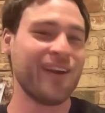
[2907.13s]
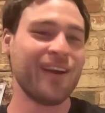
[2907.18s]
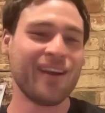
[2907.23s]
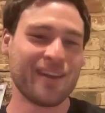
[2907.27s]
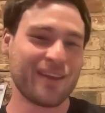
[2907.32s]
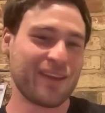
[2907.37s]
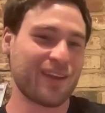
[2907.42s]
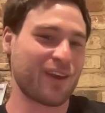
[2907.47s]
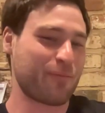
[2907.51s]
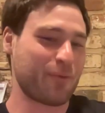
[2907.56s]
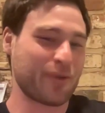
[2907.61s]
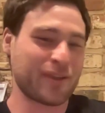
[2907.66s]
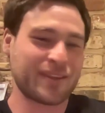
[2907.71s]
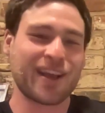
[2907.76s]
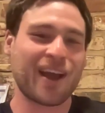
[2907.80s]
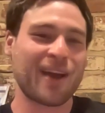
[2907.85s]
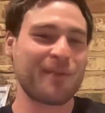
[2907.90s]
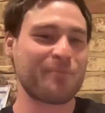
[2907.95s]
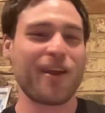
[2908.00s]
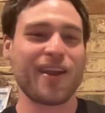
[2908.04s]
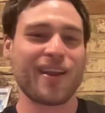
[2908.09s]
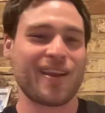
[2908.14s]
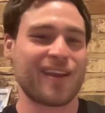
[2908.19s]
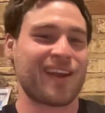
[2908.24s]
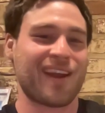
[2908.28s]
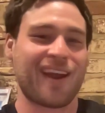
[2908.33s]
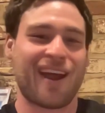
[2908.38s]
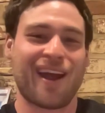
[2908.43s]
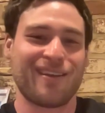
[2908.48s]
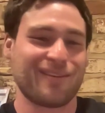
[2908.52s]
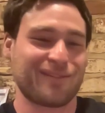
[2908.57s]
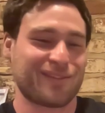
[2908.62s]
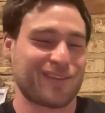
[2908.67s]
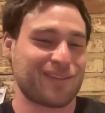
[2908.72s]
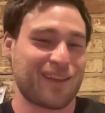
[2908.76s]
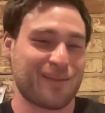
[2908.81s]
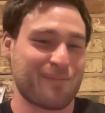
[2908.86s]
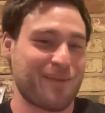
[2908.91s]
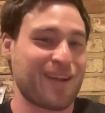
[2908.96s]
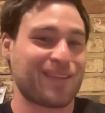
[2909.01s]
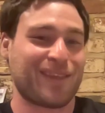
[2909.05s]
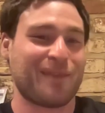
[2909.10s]
You can put Tom Brady. I don't think they
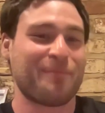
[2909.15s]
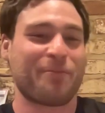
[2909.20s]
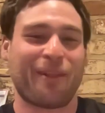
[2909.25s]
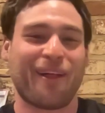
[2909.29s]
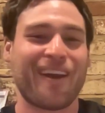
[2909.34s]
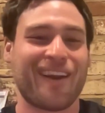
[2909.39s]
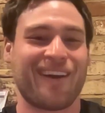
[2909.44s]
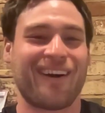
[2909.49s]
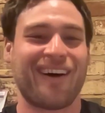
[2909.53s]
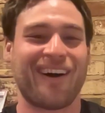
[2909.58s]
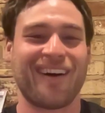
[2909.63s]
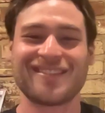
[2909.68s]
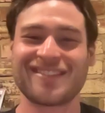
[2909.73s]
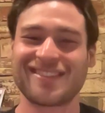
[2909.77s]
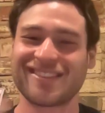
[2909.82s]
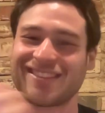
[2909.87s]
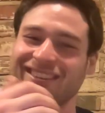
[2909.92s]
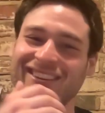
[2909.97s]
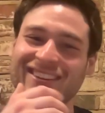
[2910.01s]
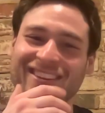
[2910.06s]
make the playoffs.